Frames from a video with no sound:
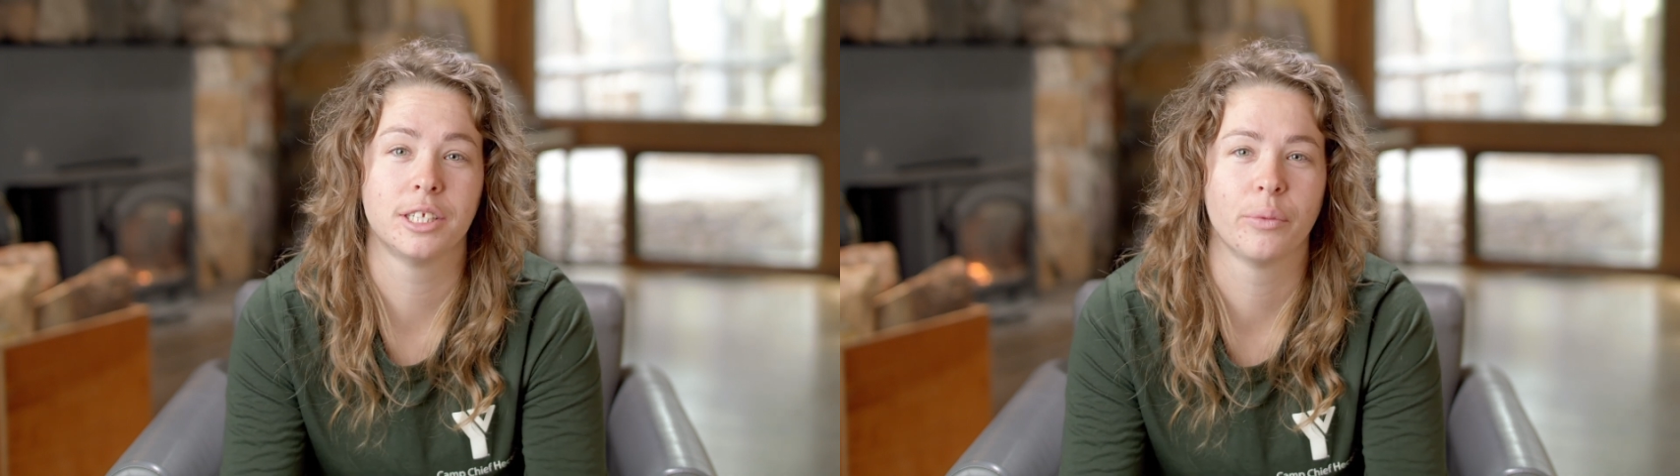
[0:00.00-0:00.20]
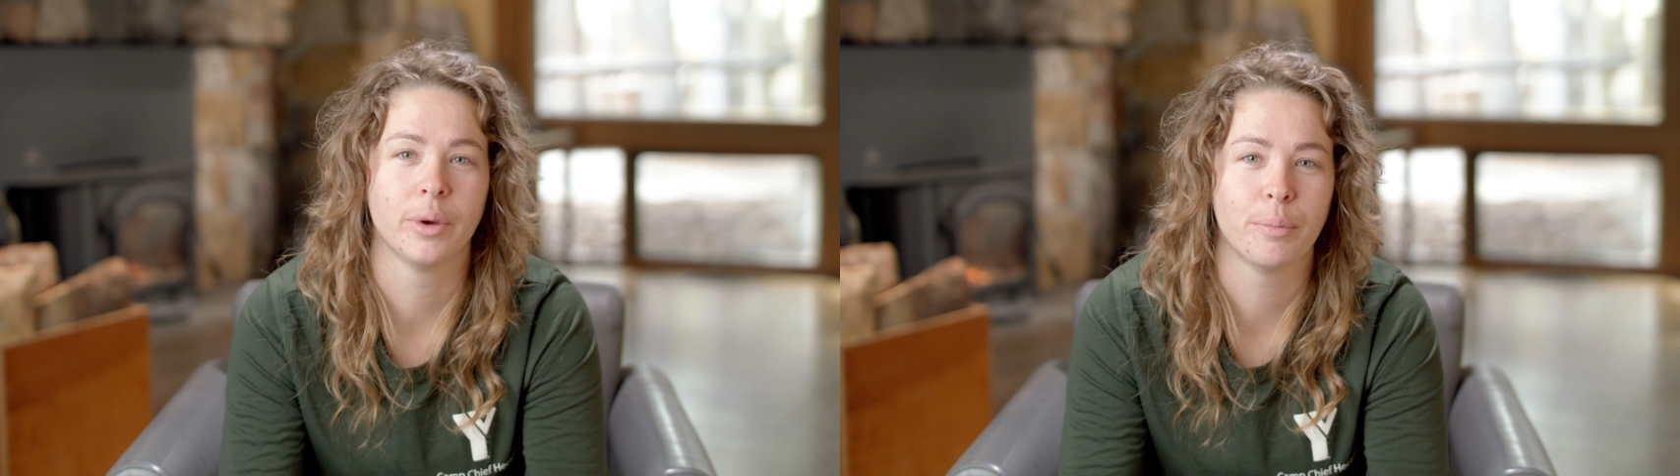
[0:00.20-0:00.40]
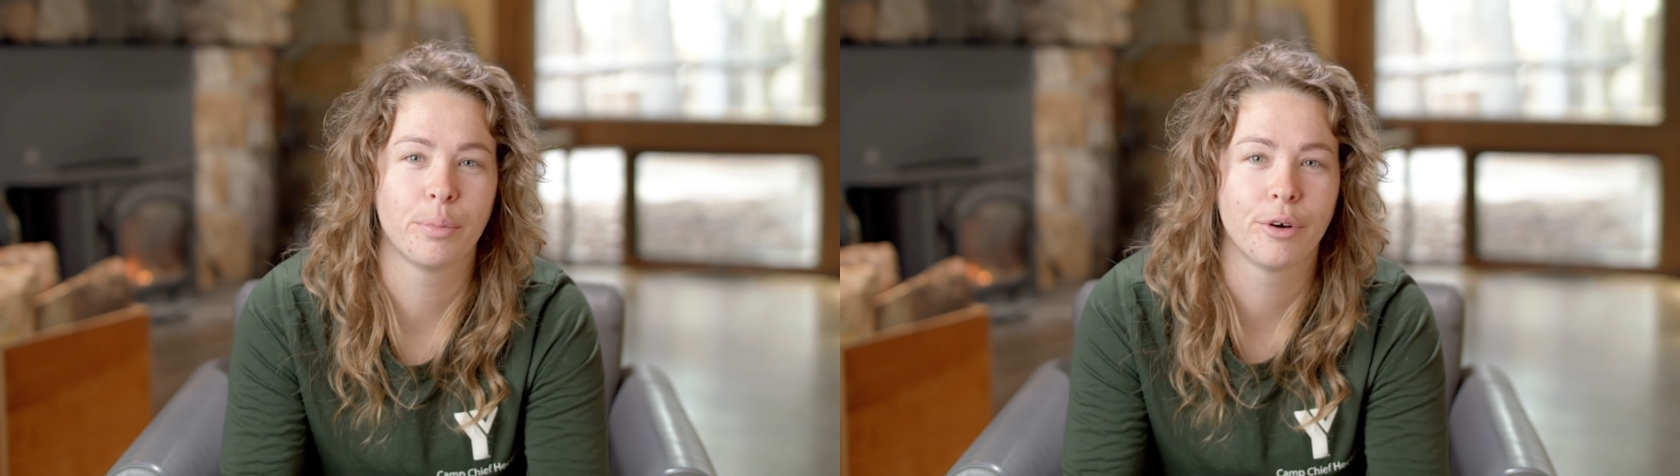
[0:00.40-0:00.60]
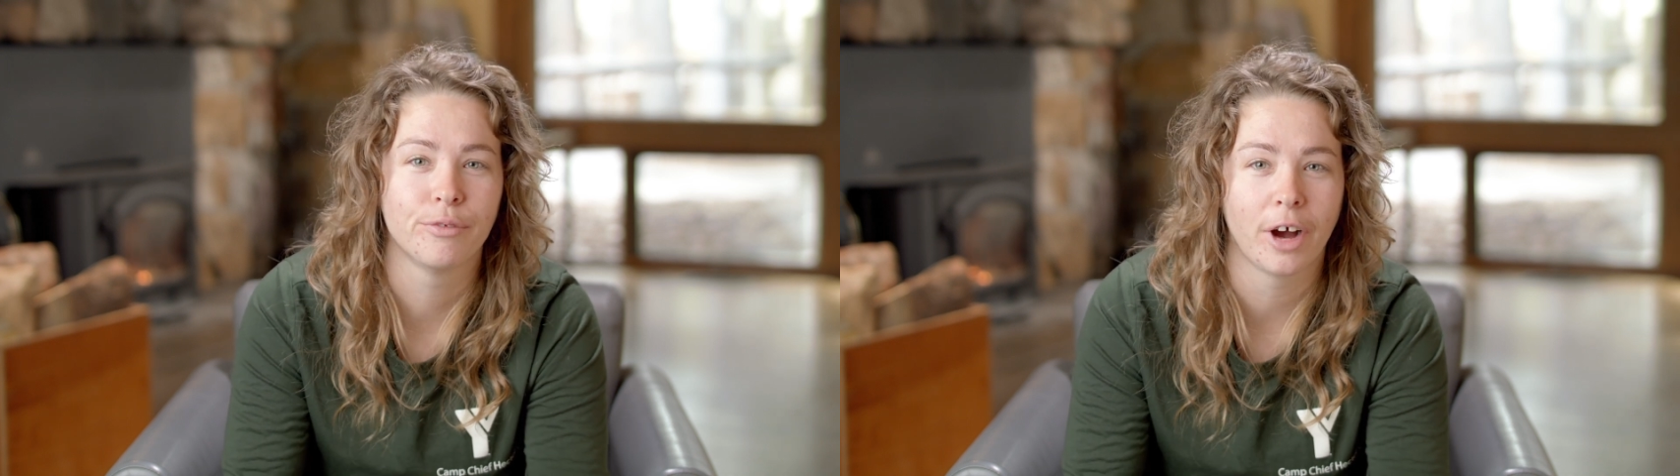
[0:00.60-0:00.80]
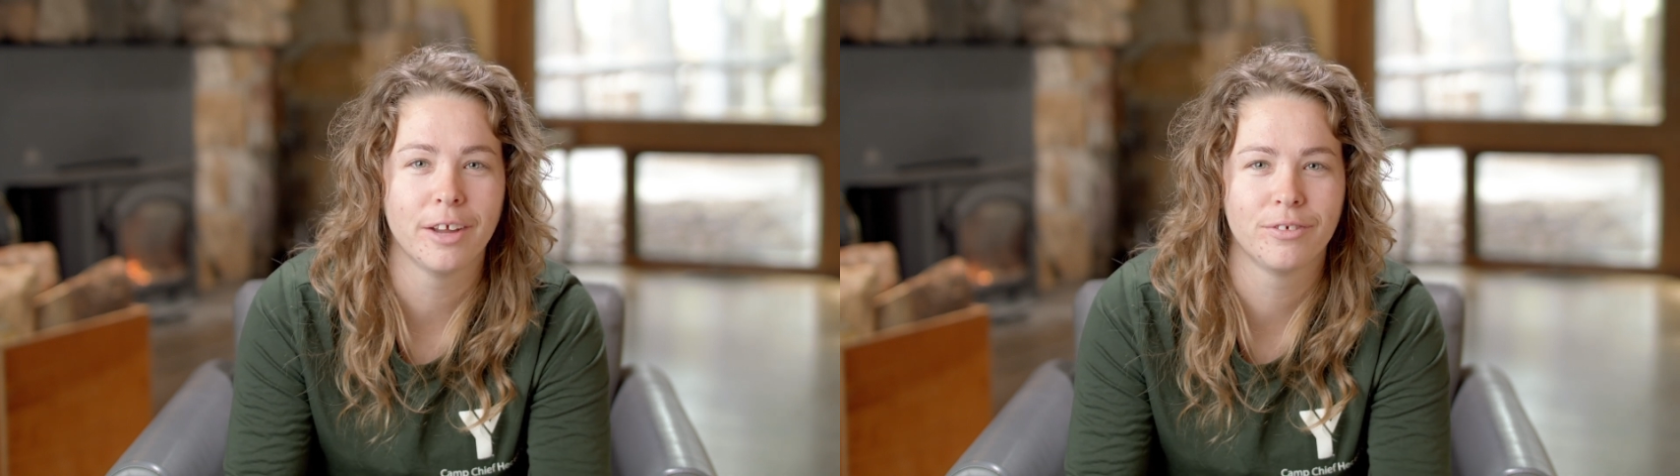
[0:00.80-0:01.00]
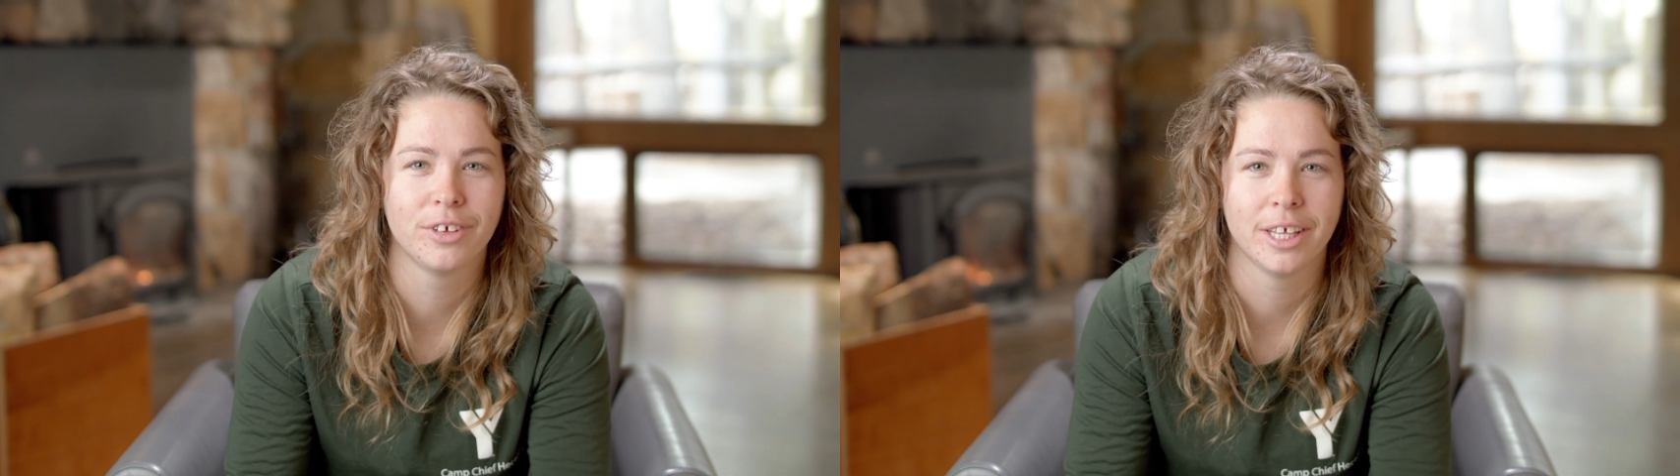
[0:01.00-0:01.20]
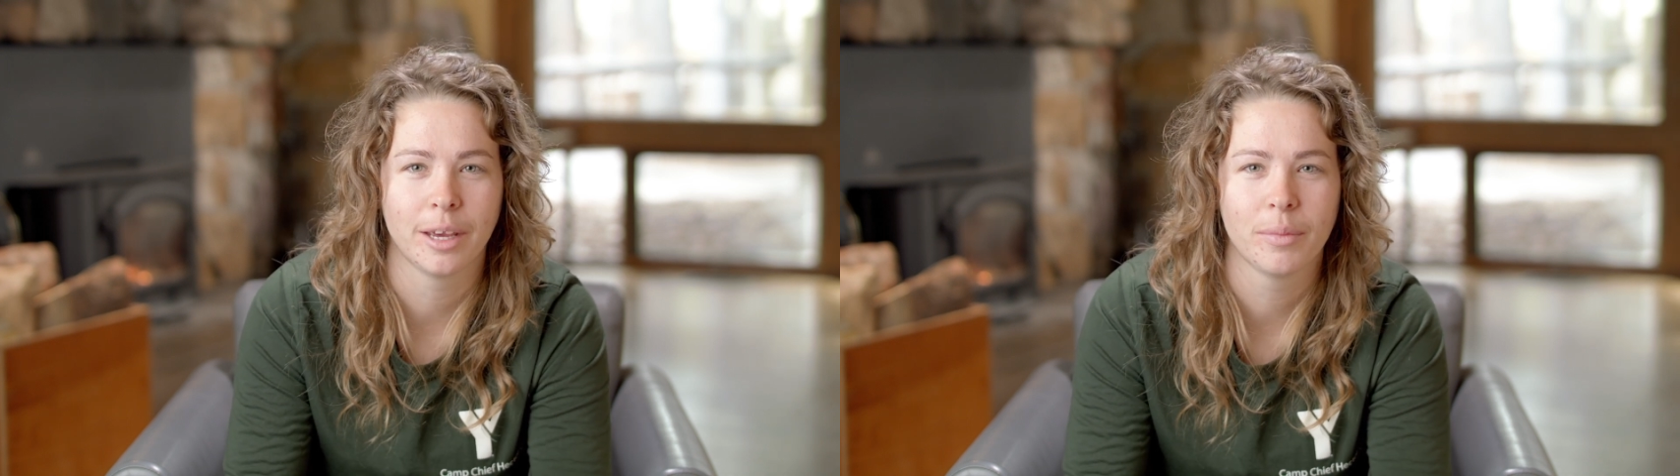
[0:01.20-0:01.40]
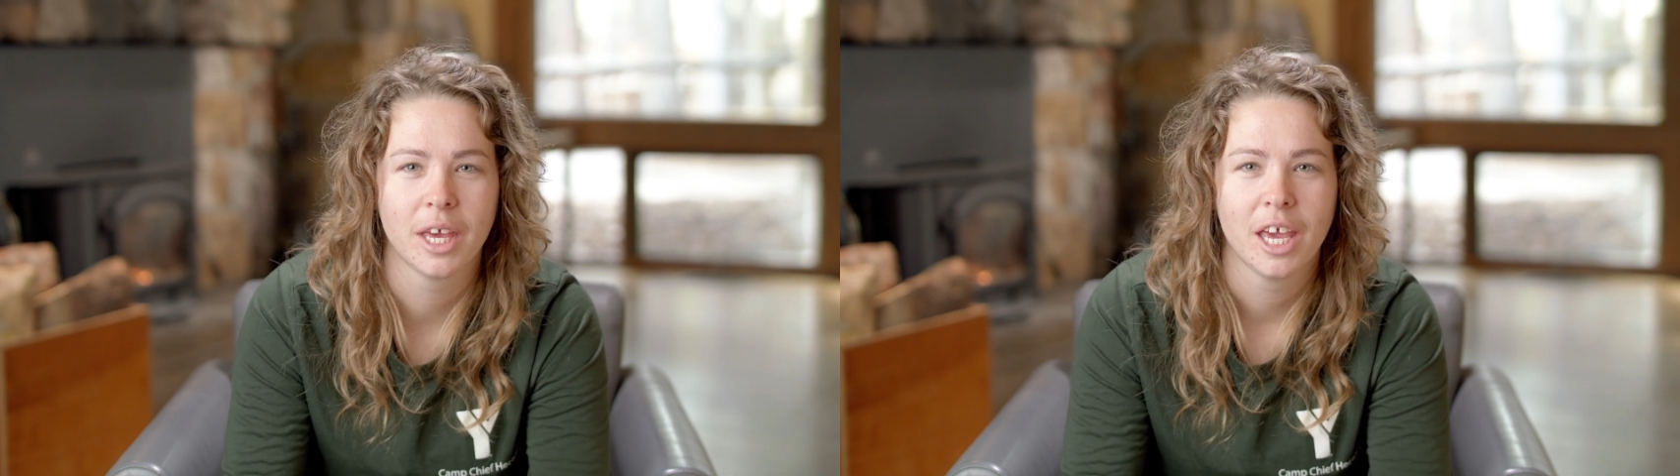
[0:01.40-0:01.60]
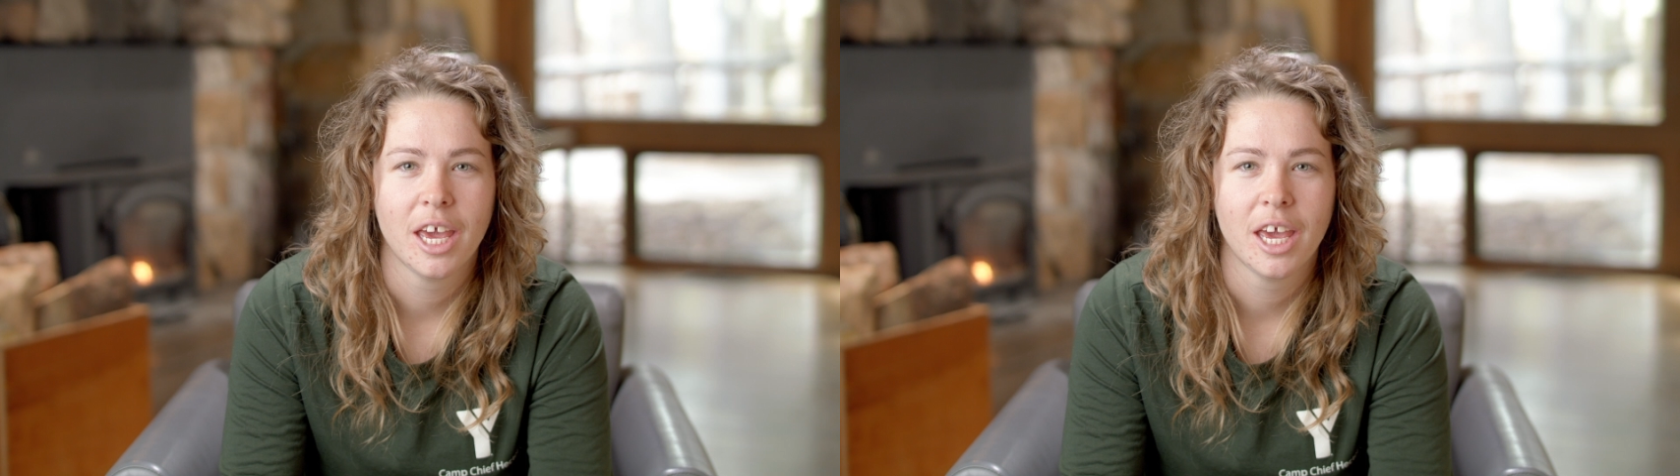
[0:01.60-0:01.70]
that we provide for them,